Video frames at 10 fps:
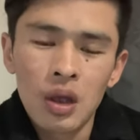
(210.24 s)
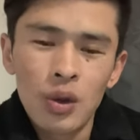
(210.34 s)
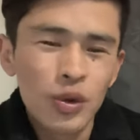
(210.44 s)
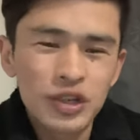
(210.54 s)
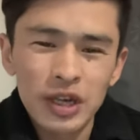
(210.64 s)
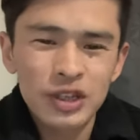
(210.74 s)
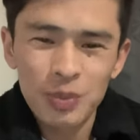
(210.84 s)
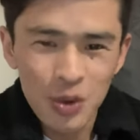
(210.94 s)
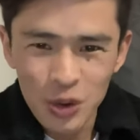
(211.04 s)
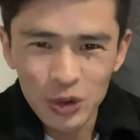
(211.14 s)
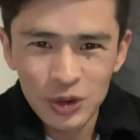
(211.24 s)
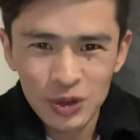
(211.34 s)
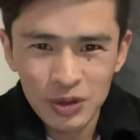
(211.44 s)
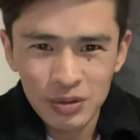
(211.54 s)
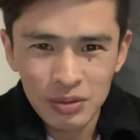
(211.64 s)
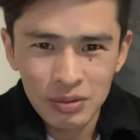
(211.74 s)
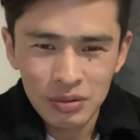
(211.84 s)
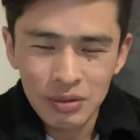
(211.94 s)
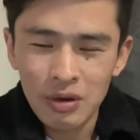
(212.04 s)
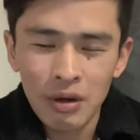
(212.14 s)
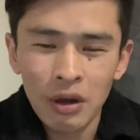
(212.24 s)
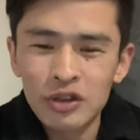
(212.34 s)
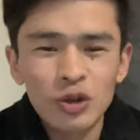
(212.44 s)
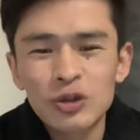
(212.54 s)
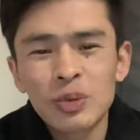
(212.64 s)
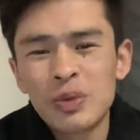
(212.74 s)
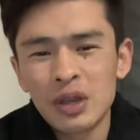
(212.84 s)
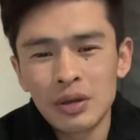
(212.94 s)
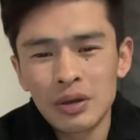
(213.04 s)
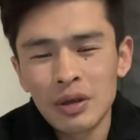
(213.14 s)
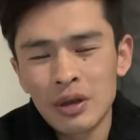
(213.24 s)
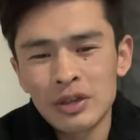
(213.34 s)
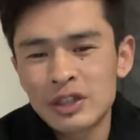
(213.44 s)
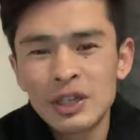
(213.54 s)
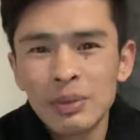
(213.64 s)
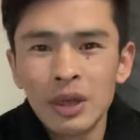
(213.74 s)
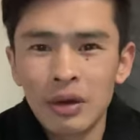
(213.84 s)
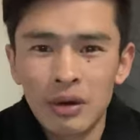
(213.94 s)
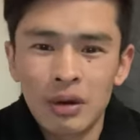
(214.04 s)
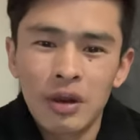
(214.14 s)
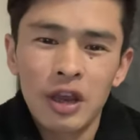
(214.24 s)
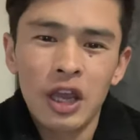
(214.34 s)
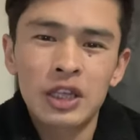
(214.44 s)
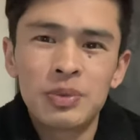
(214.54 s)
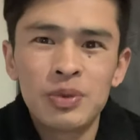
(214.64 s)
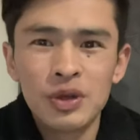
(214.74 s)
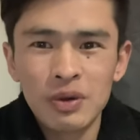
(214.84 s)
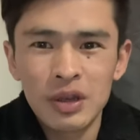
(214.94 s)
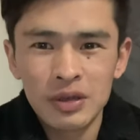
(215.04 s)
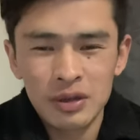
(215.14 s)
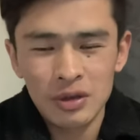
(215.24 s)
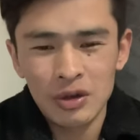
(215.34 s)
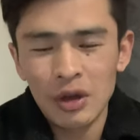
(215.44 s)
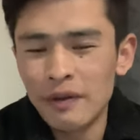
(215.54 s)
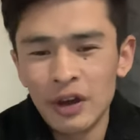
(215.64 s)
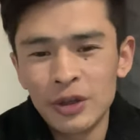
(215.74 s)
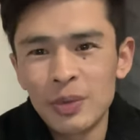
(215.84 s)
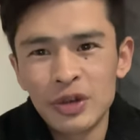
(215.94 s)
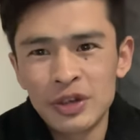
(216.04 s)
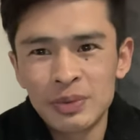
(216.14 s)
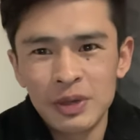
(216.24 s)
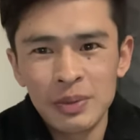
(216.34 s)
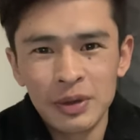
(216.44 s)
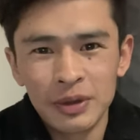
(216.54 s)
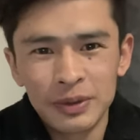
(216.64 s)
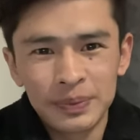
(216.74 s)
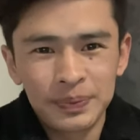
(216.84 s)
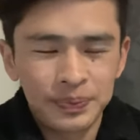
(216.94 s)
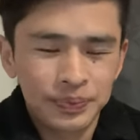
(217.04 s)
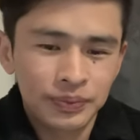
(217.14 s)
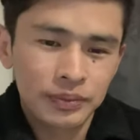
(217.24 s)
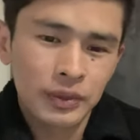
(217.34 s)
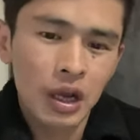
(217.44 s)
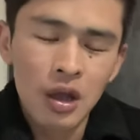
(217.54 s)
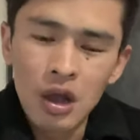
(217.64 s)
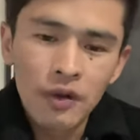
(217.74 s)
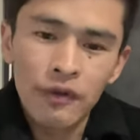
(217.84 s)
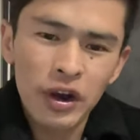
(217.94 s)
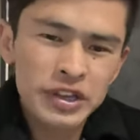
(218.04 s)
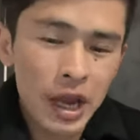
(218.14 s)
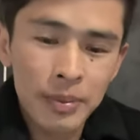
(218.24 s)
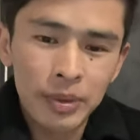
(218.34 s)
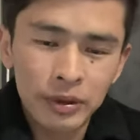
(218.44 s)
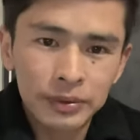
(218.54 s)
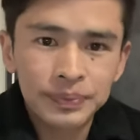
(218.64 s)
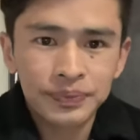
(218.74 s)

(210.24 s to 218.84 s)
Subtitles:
which I suppose has also been a similar experience of other Bhutanese people. For example,